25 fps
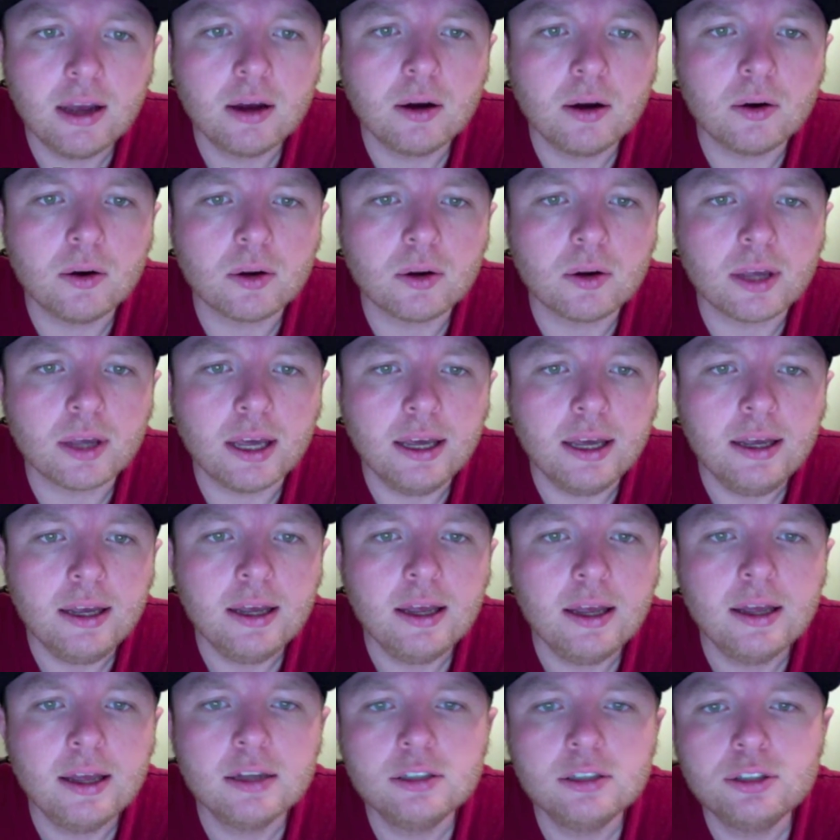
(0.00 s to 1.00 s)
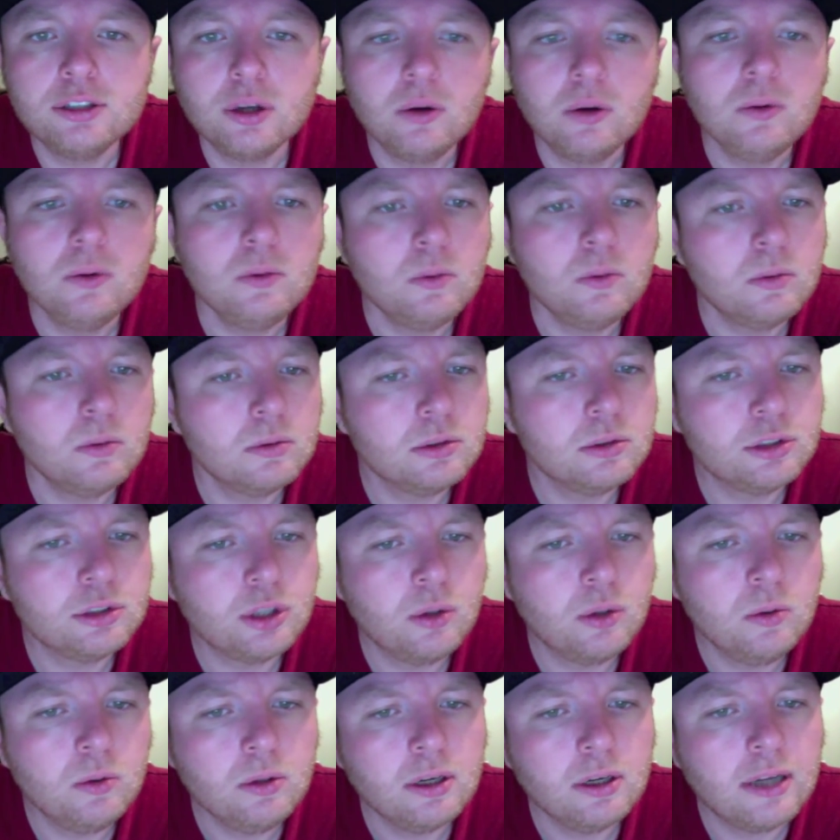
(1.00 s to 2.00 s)
Okay,
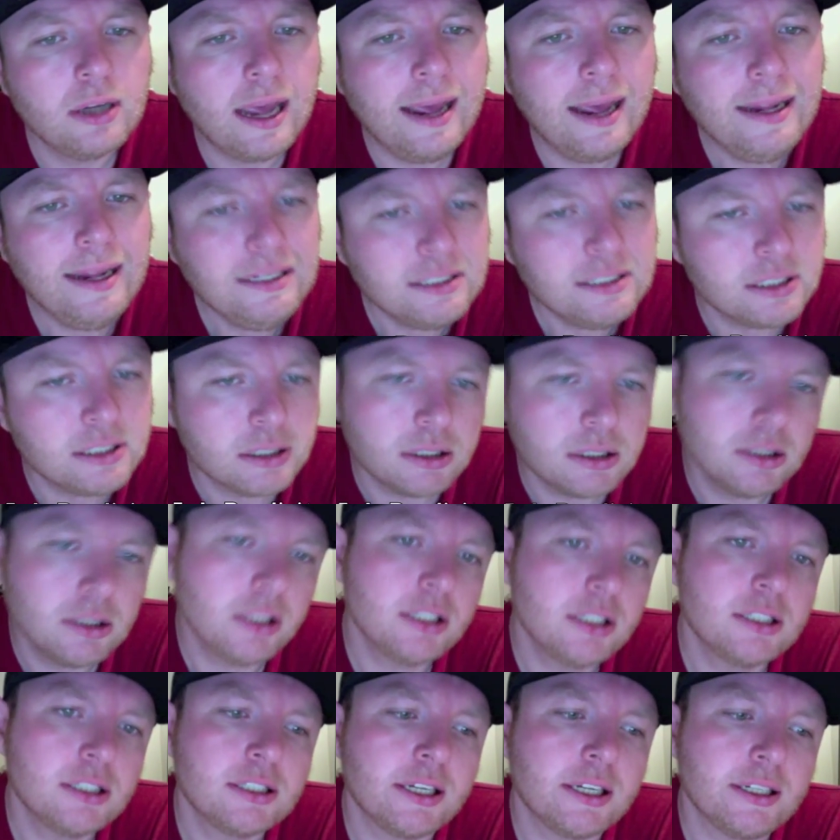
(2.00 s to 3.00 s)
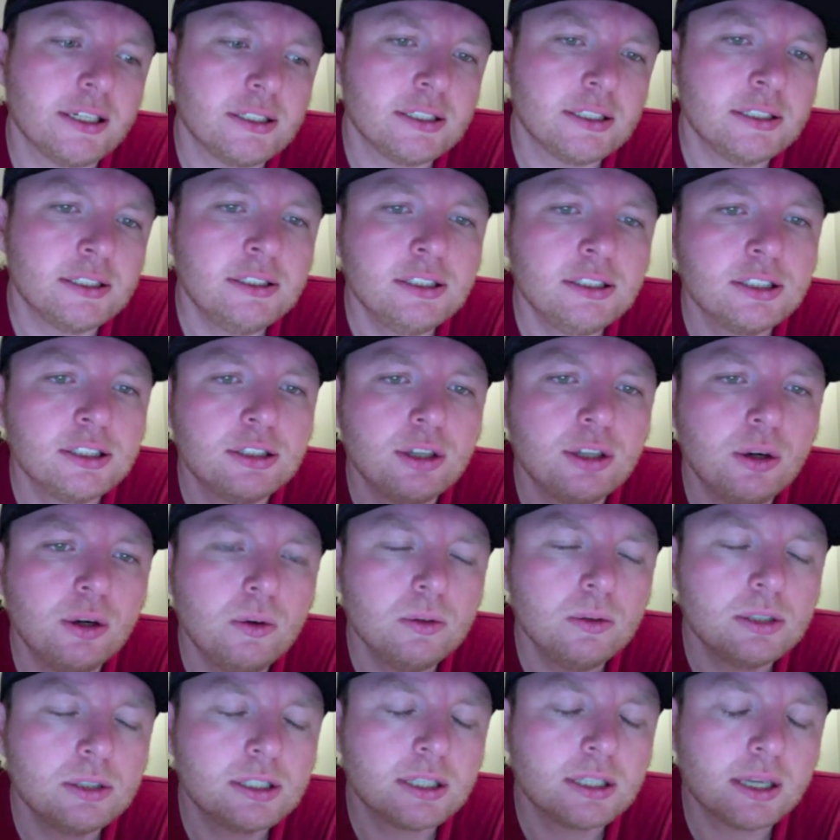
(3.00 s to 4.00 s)
don't answer the sentence.
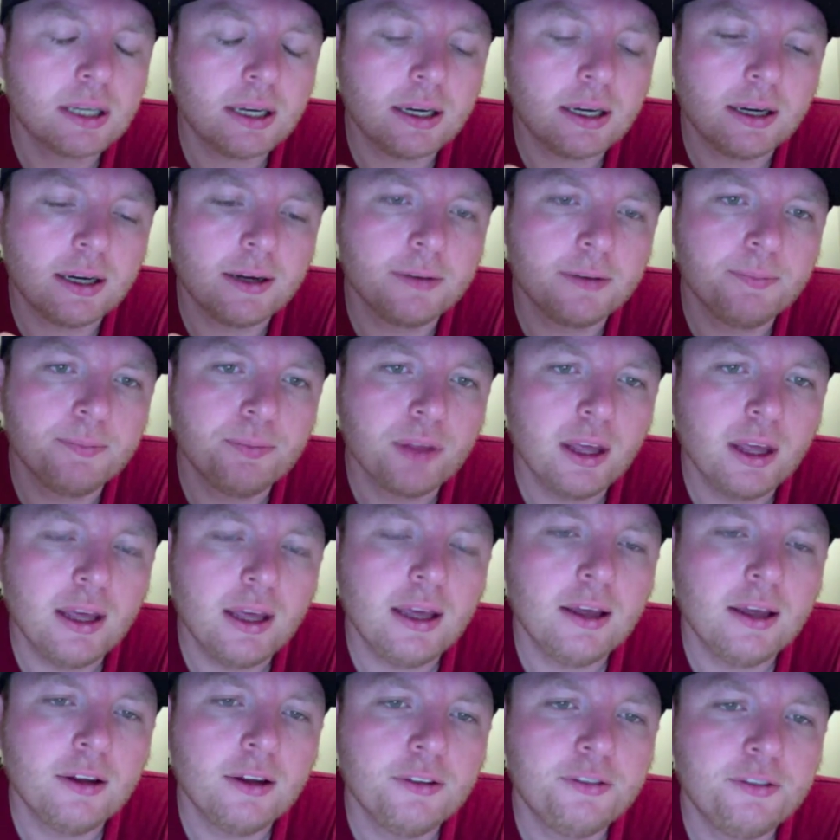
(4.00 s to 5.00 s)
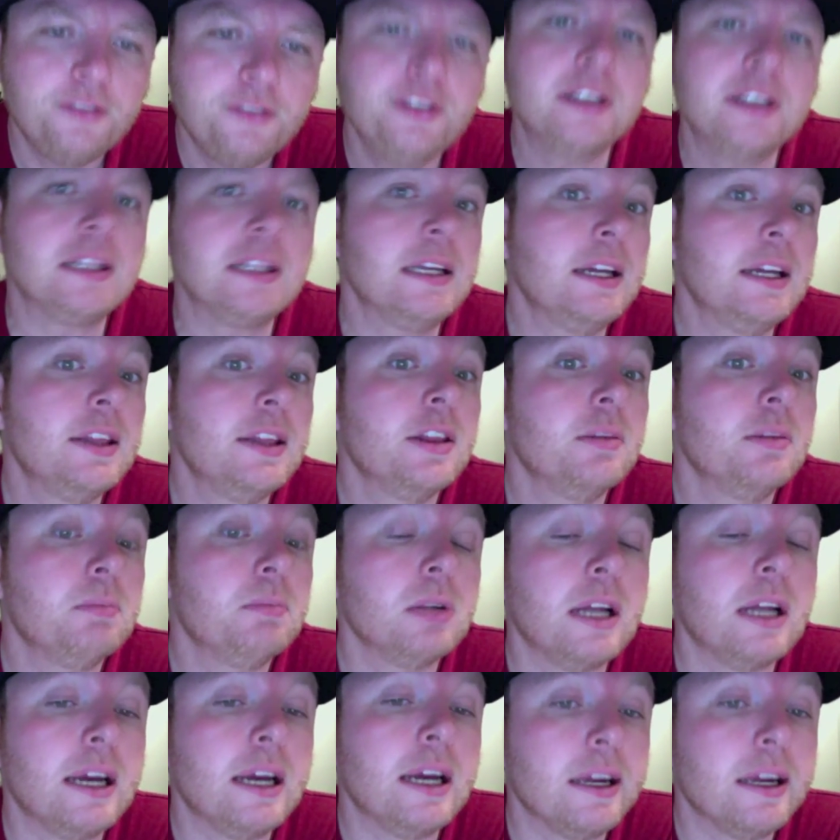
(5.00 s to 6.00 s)
Don't fill in the
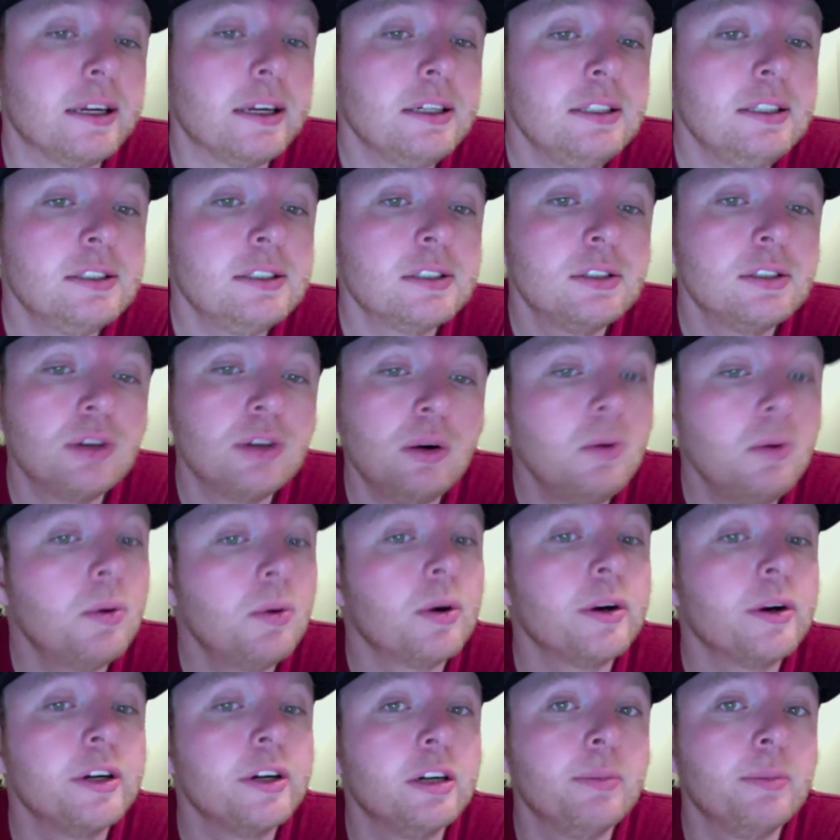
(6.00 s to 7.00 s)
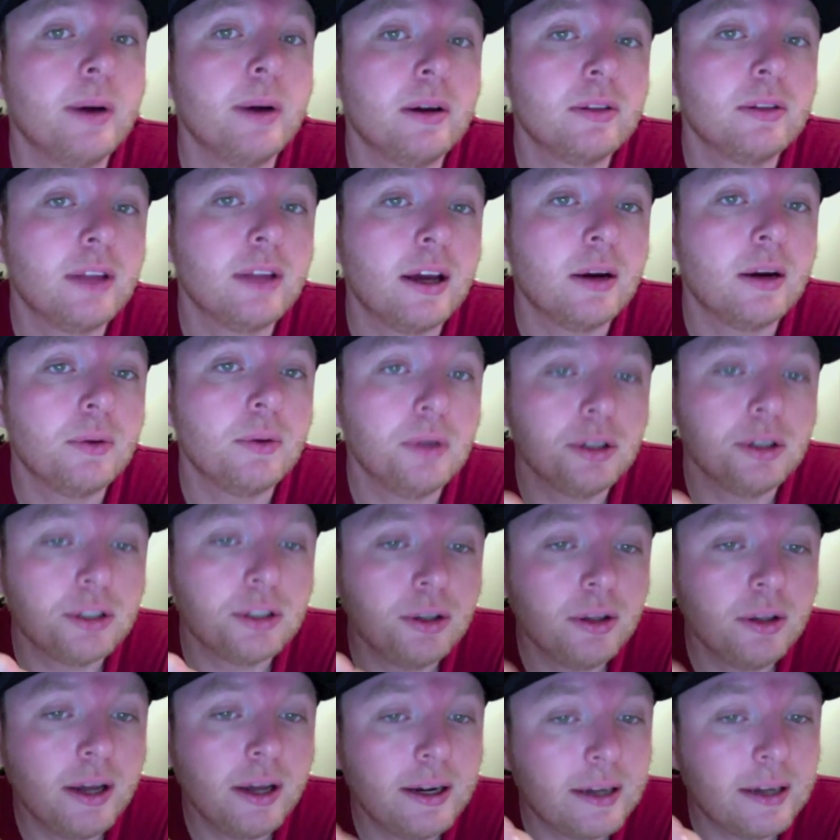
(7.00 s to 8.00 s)
blanks. Don't worry about that. We'll do
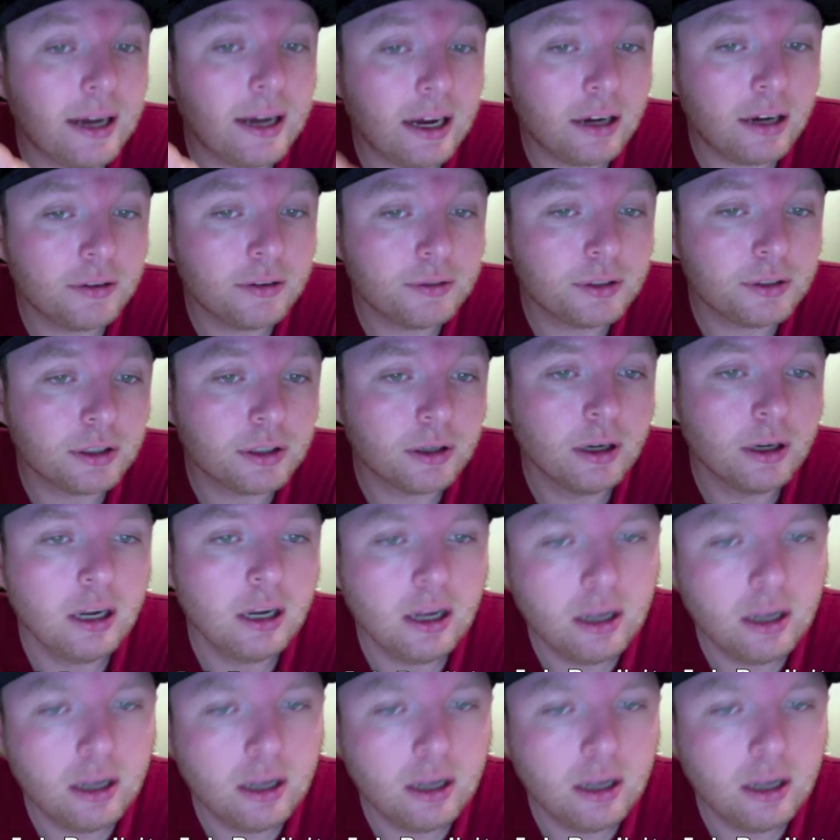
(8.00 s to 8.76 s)
that after.